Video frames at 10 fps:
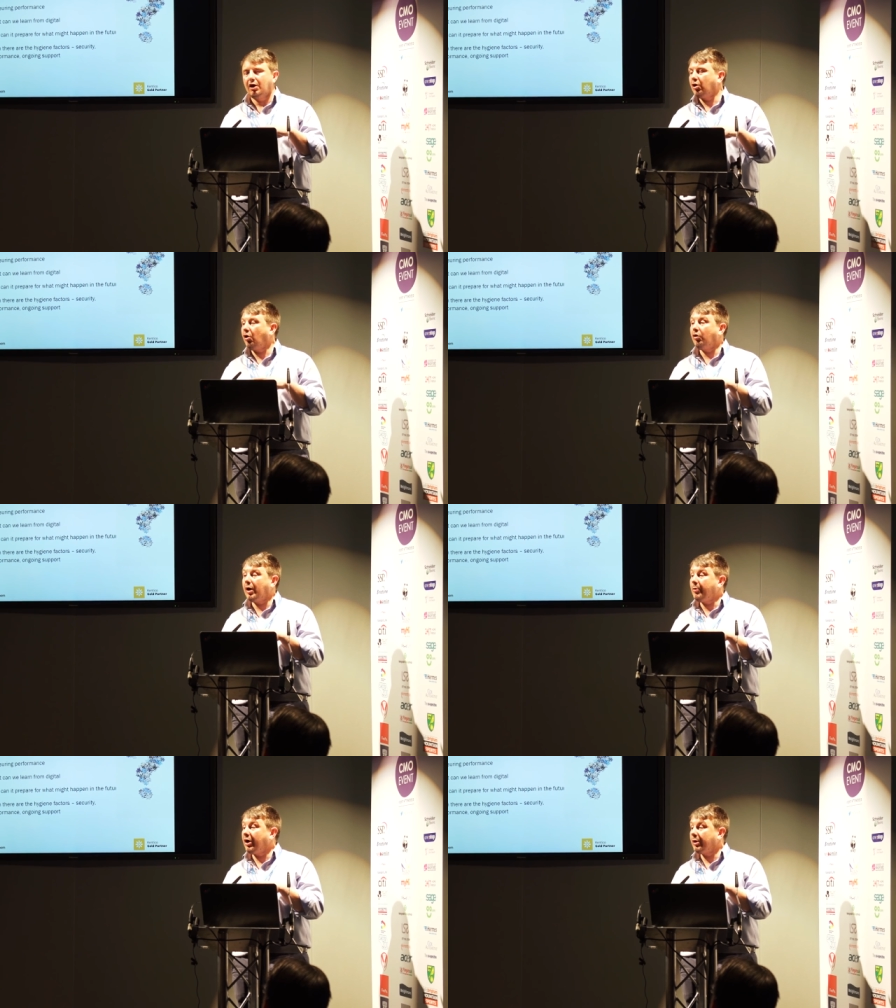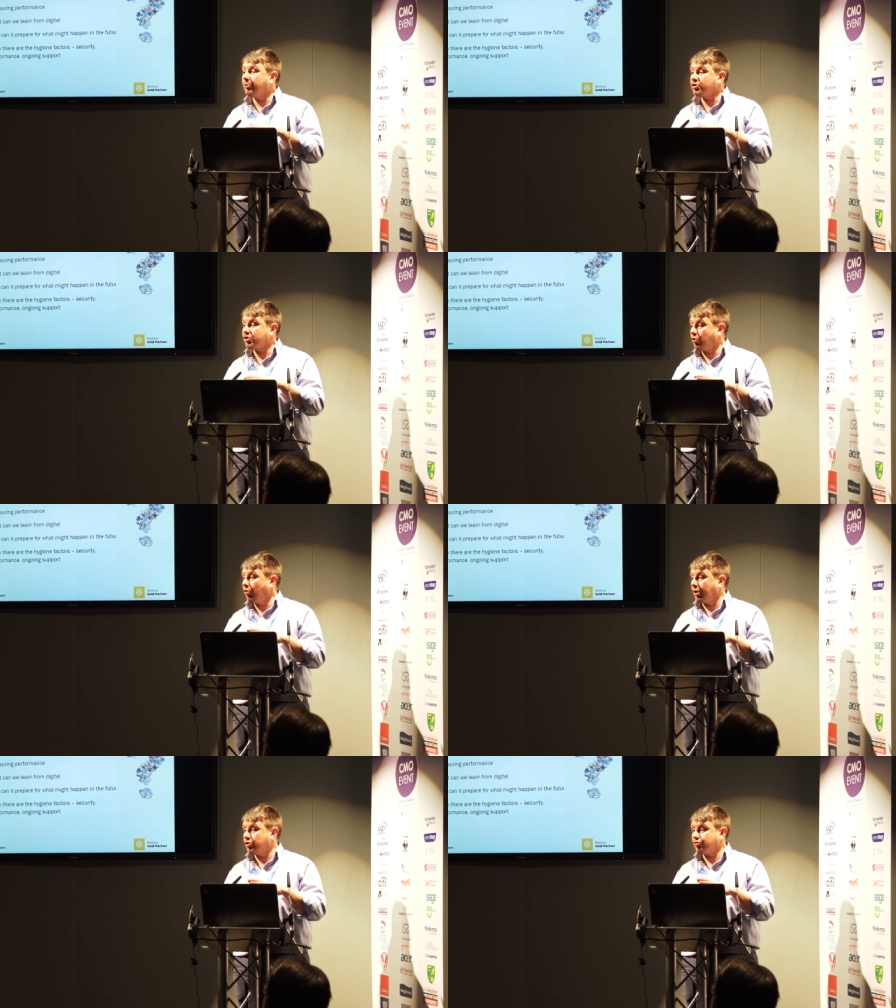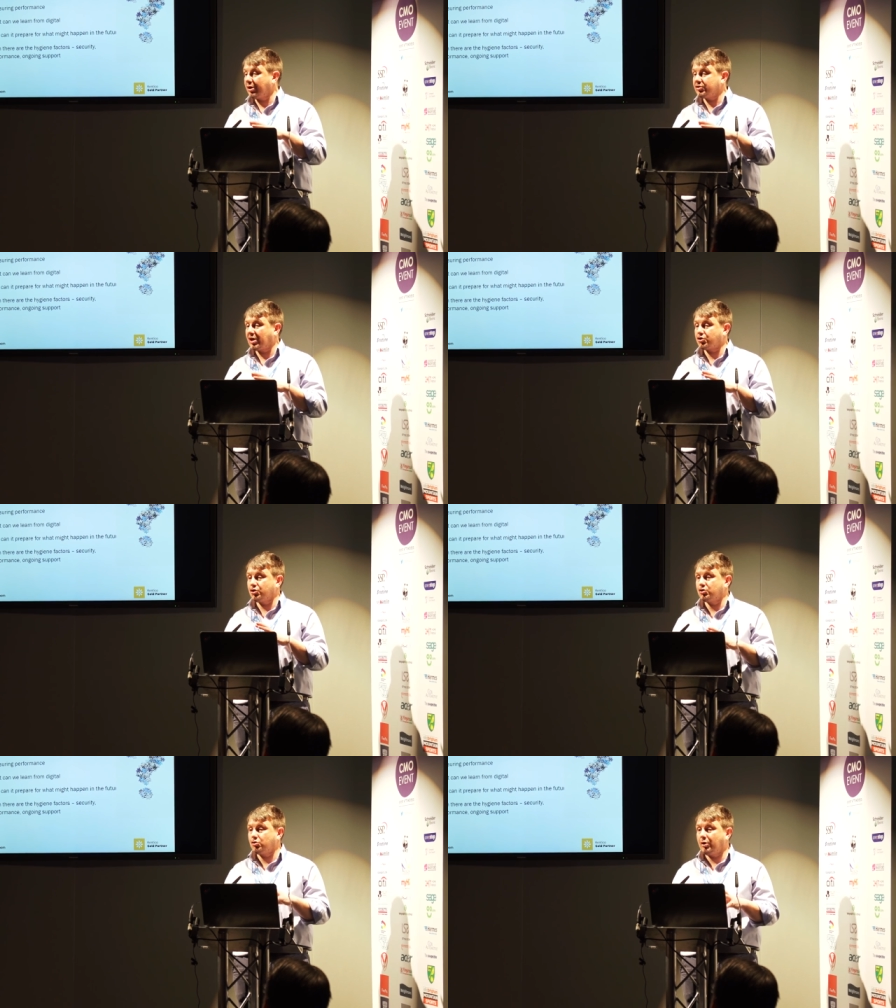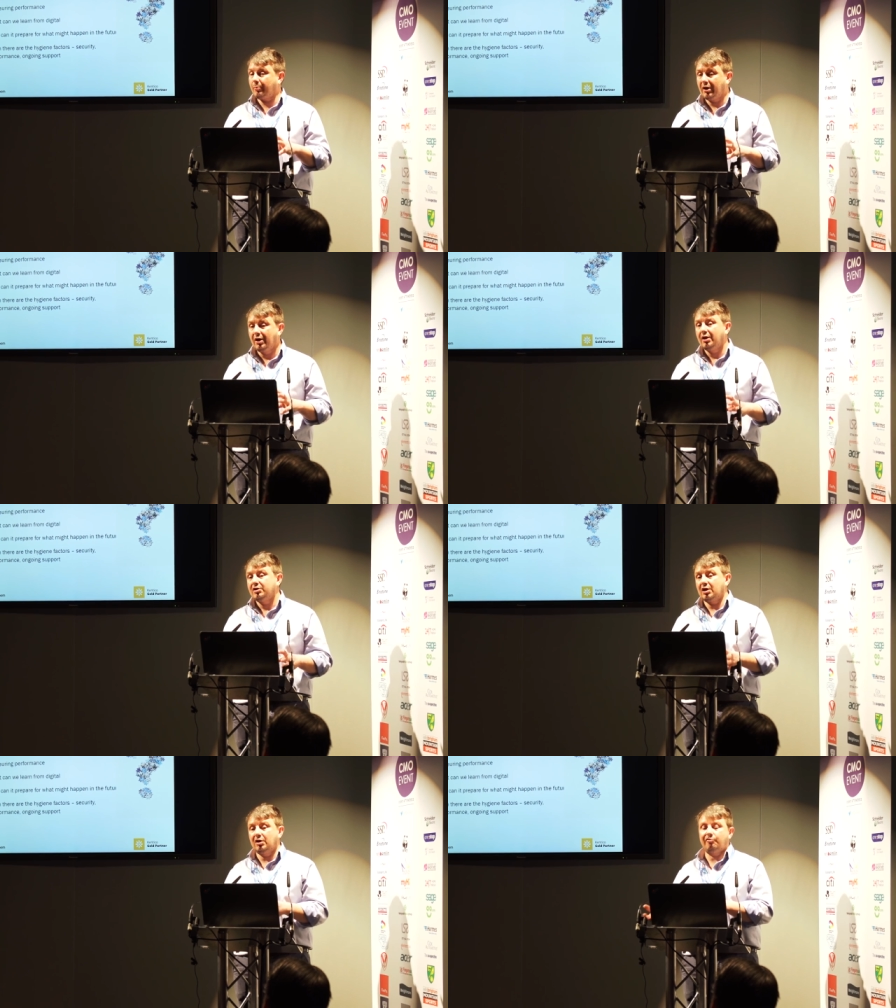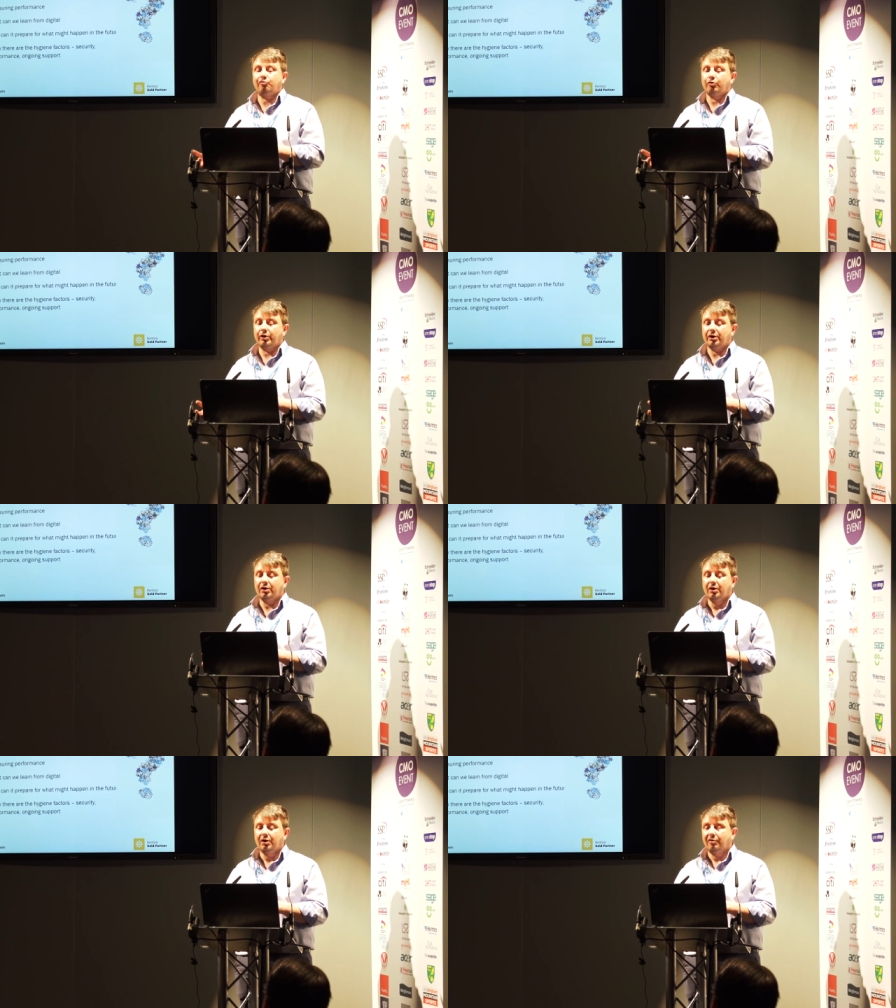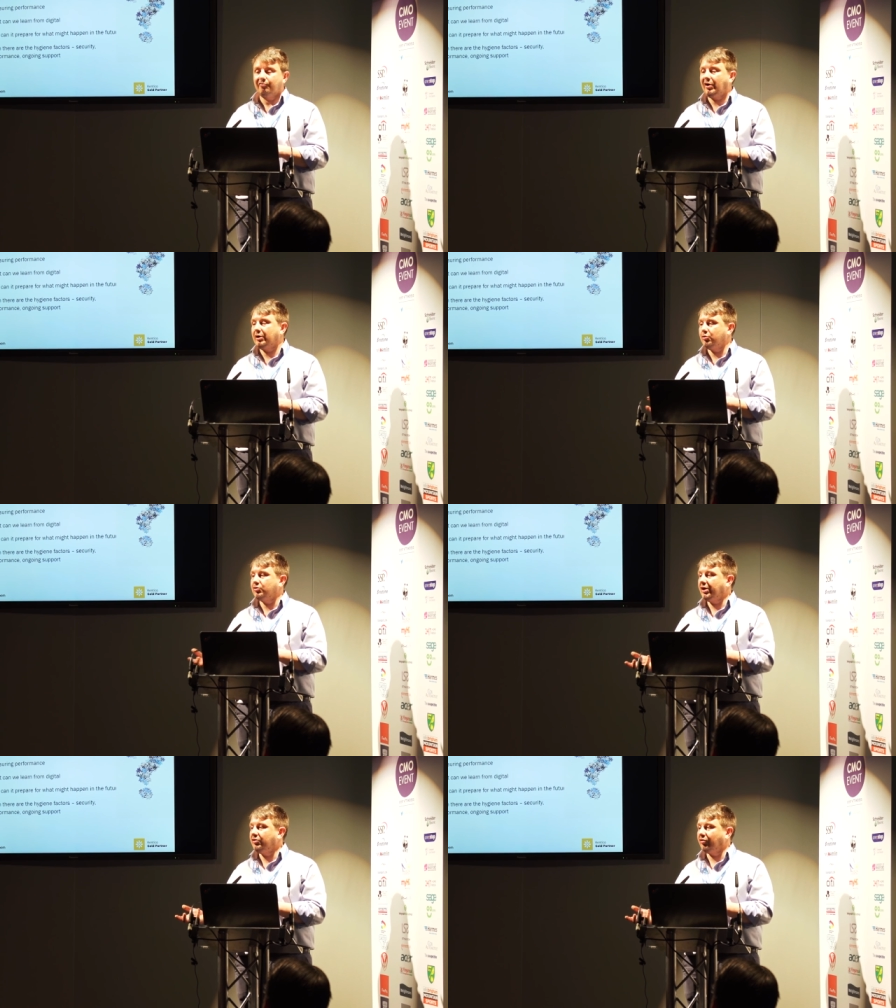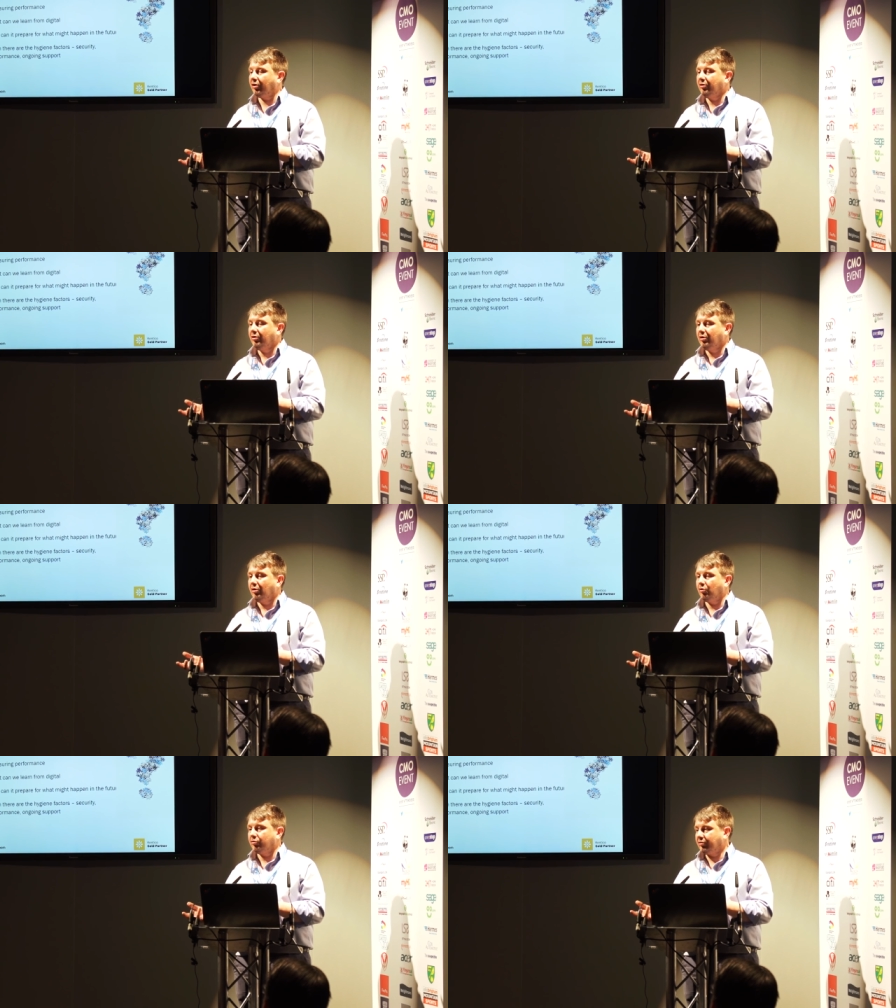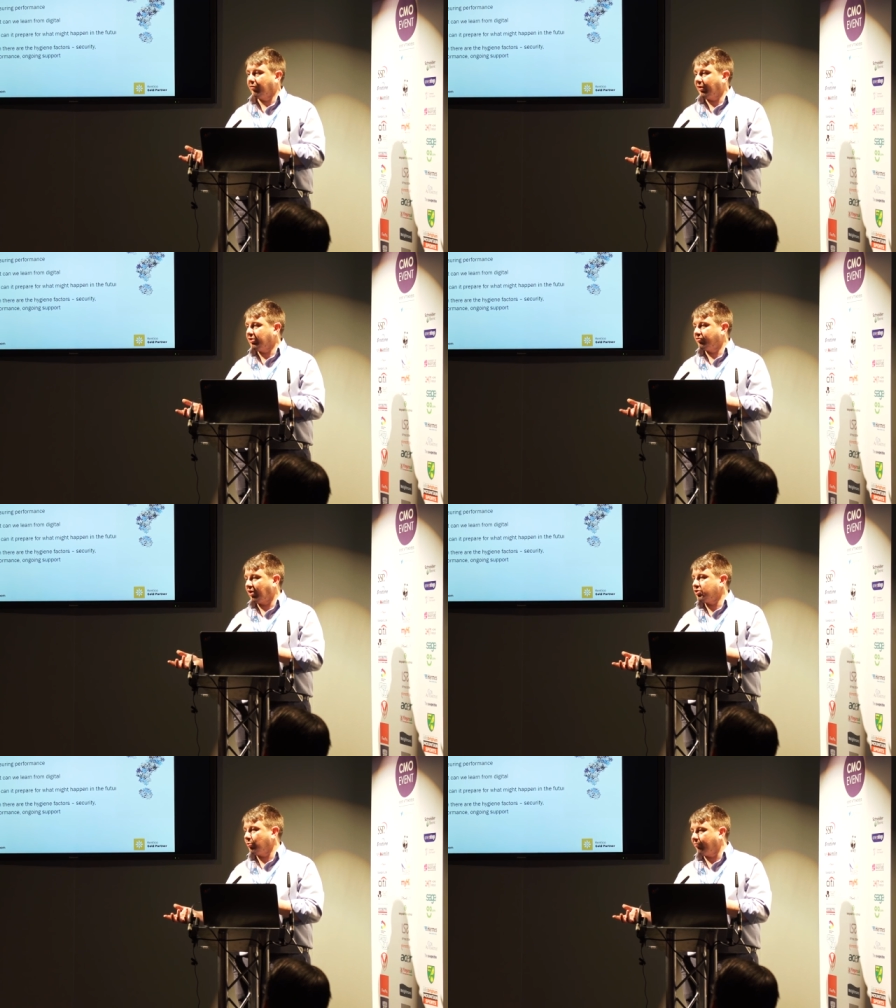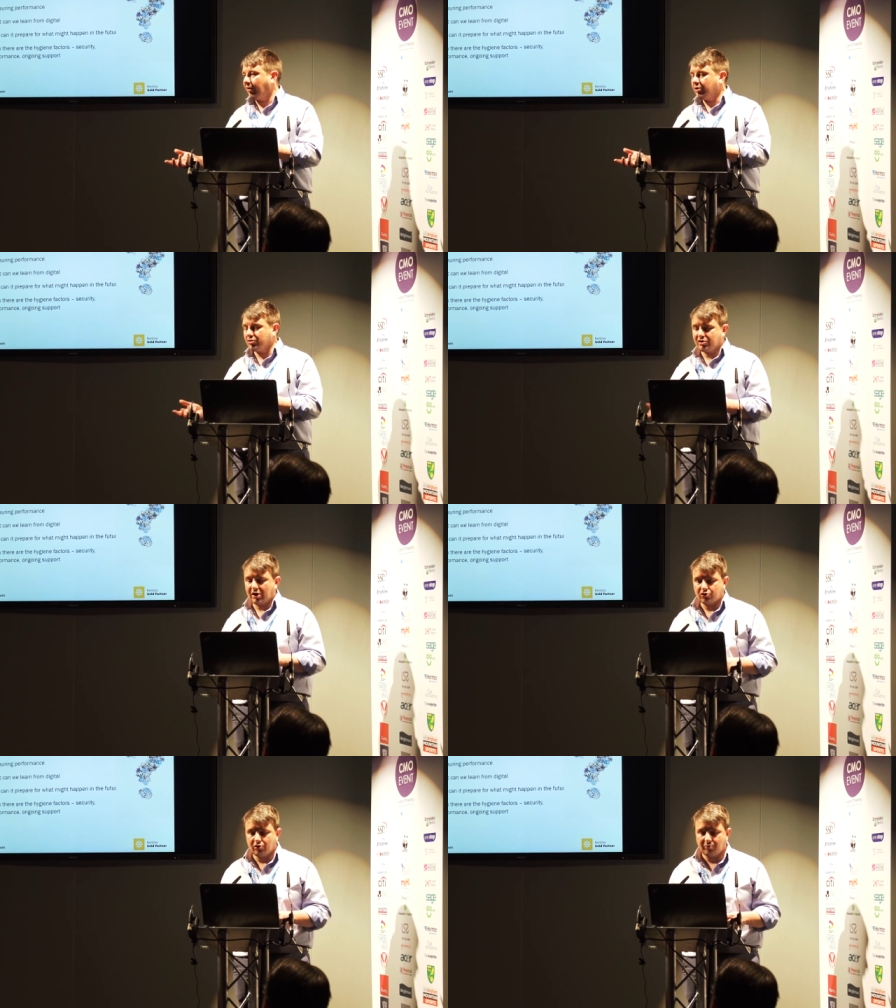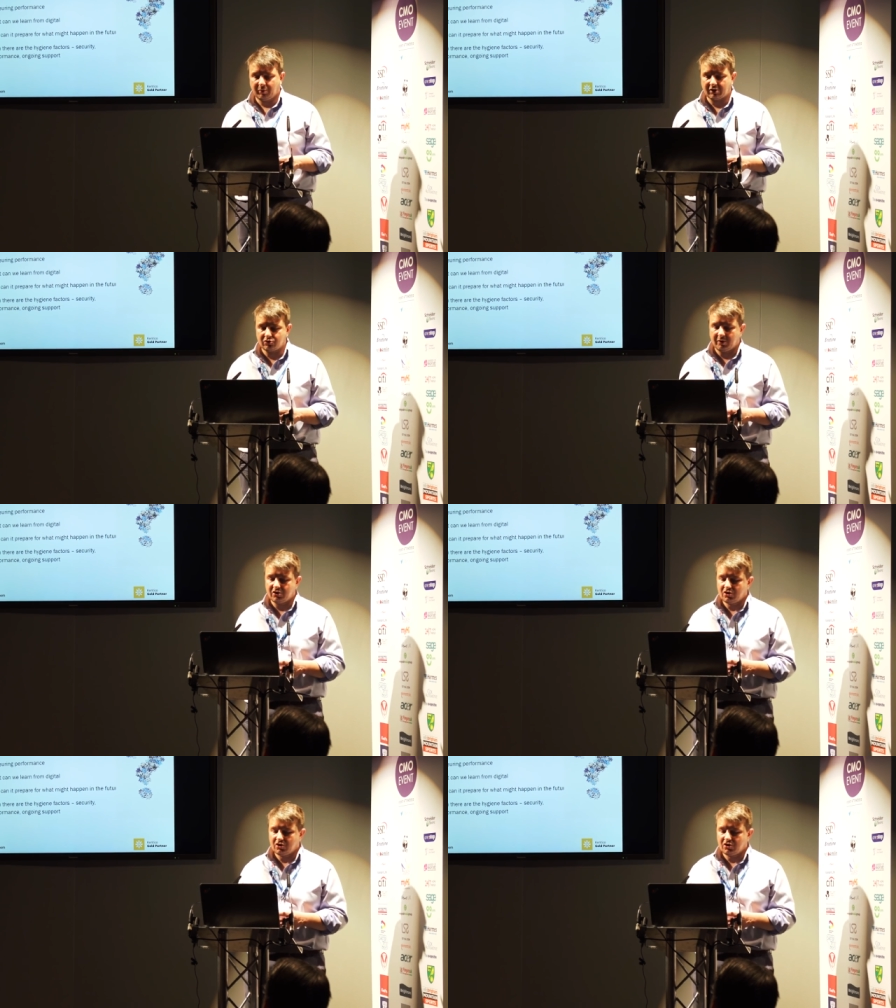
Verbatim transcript: And are, am I able to score those transactions so I'm delivering value data or data with values attached to it back to my